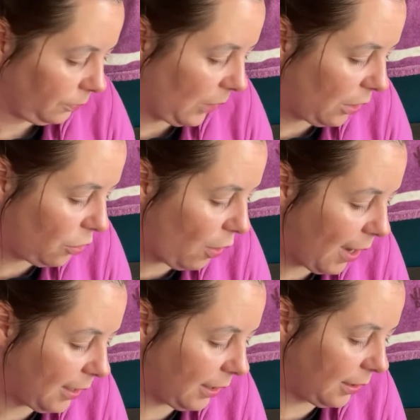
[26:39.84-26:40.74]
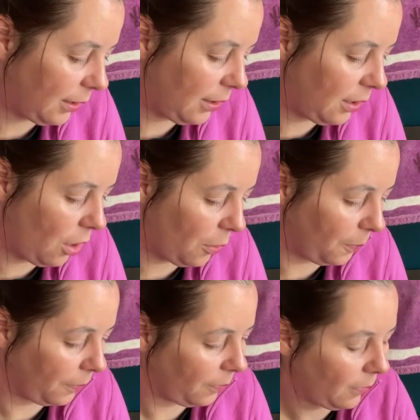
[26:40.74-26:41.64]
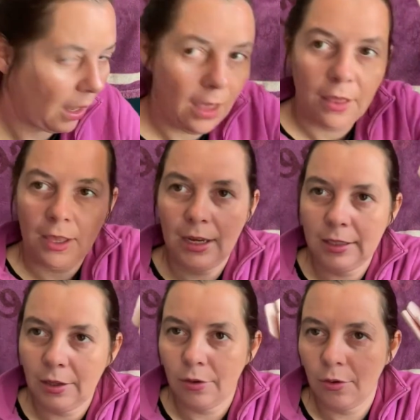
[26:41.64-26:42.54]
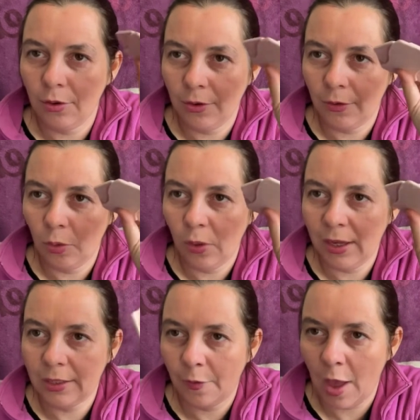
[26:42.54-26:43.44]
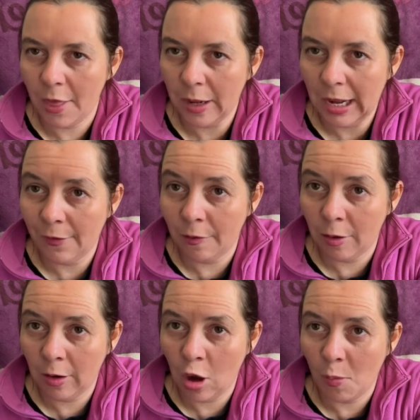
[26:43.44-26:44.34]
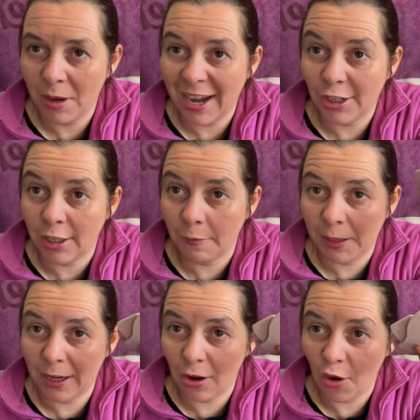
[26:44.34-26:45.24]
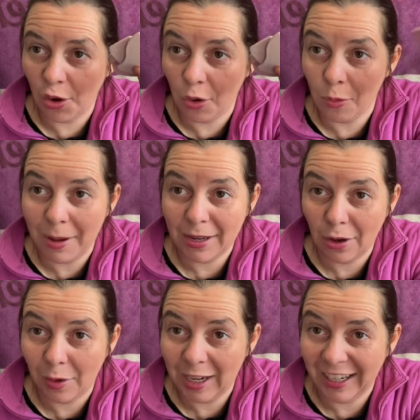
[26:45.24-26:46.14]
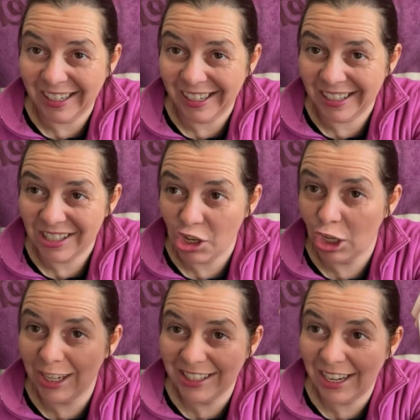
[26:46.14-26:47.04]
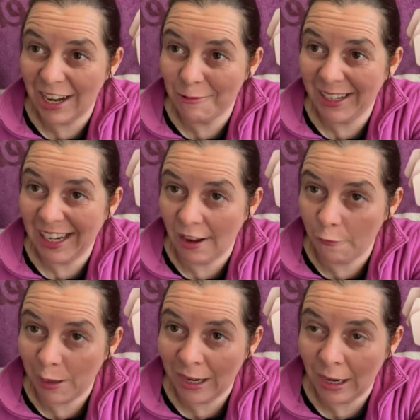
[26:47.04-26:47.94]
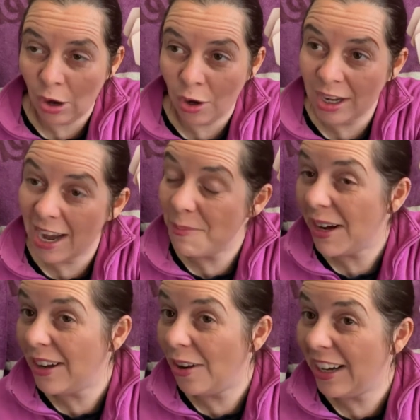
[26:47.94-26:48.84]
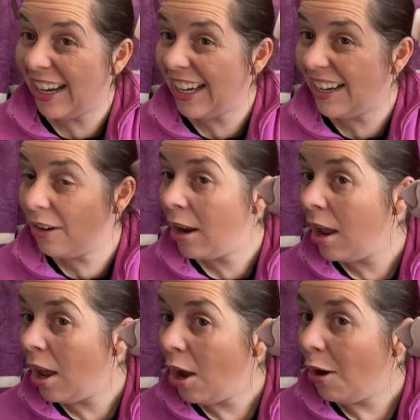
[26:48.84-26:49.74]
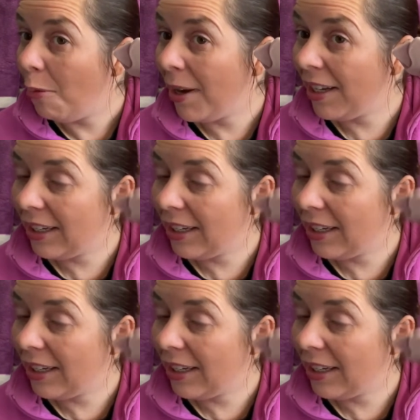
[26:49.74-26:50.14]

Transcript: dry discs. So these are all these five are either a combination of pink cotton or magnolia linen. So you can tell I really love pink cotton and magnolia linen when it